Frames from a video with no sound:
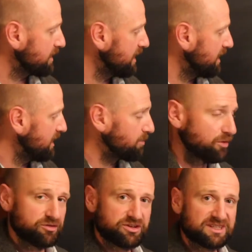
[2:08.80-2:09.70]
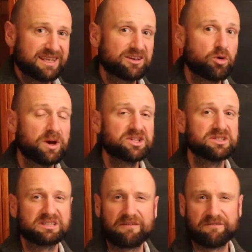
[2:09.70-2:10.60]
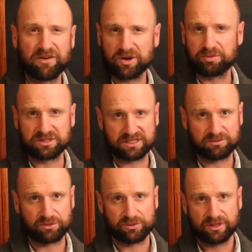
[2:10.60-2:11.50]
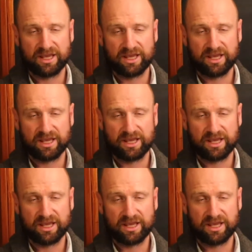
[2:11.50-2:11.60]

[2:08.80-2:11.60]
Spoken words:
approach, is that the questions are very predictable.